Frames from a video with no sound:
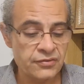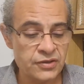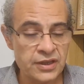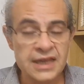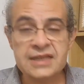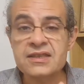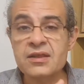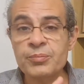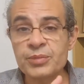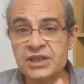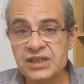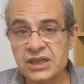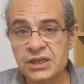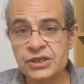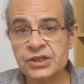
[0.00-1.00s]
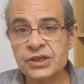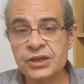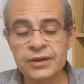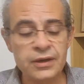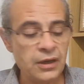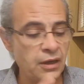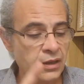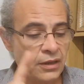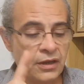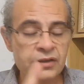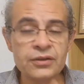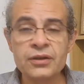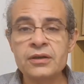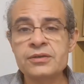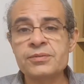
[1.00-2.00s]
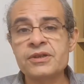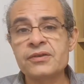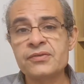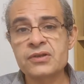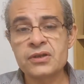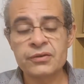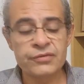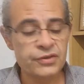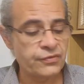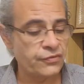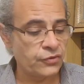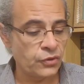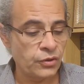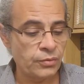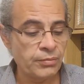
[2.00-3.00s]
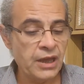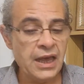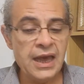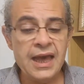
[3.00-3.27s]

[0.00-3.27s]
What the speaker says: So that's the petition, the acknowledgement of service form,